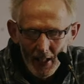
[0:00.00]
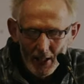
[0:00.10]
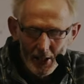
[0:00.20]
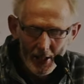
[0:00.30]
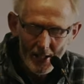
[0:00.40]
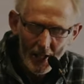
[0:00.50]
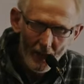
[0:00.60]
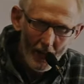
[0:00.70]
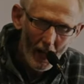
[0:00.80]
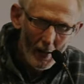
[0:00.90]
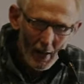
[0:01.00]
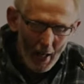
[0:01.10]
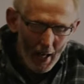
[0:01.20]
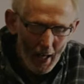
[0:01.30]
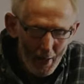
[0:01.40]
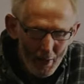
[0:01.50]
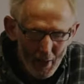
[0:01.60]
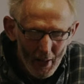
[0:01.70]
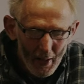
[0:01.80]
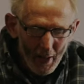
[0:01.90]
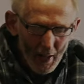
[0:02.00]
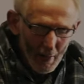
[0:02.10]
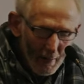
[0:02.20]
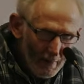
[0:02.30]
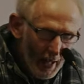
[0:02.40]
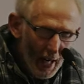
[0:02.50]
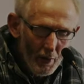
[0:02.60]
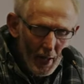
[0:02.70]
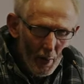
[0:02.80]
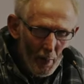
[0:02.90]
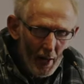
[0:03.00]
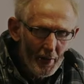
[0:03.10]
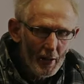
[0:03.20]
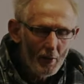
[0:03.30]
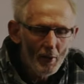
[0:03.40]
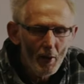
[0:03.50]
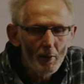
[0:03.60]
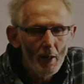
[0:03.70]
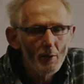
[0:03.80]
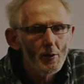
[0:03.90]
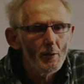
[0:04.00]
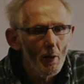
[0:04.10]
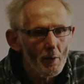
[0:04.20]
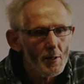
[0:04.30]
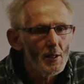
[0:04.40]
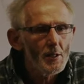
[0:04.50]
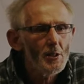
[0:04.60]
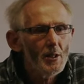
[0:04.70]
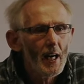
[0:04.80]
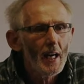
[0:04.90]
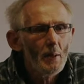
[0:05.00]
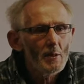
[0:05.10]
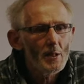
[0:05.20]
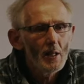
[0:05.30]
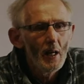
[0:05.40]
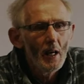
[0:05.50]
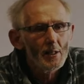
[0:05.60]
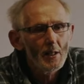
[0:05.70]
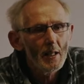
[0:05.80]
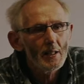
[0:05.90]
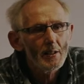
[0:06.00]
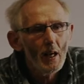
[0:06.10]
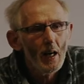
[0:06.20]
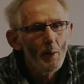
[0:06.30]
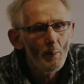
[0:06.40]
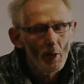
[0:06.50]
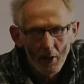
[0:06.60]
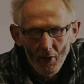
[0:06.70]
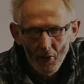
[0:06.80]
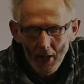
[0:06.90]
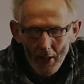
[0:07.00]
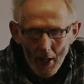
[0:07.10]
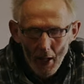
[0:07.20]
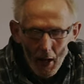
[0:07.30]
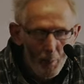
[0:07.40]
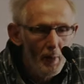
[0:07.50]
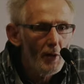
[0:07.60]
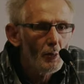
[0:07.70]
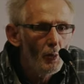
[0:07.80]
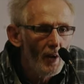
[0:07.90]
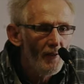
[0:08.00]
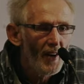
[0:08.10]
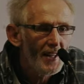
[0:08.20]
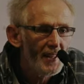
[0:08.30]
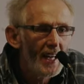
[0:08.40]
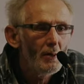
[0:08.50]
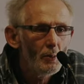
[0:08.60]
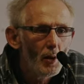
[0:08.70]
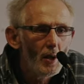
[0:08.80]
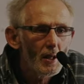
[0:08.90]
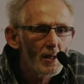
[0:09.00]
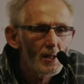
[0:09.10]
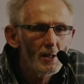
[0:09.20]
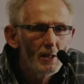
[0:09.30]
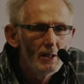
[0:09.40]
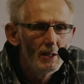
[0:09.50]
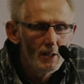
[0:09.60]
She's even held up by the no-nonsense James as an example of both work, faith and works.